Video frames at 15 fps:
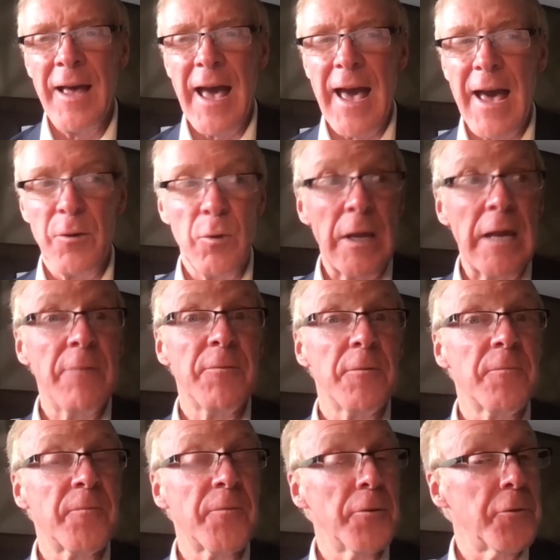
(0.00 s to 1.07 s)
and even
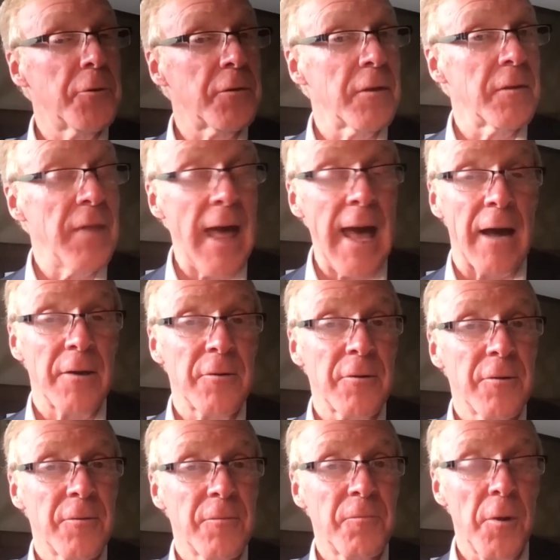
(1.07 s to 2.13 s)
further than that
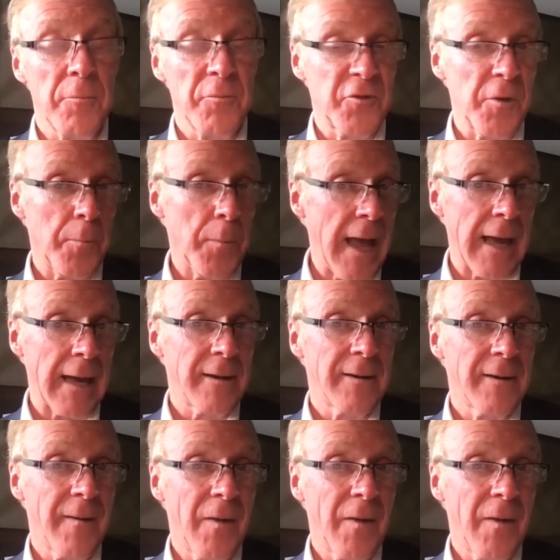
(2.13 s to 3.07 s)
from Japan.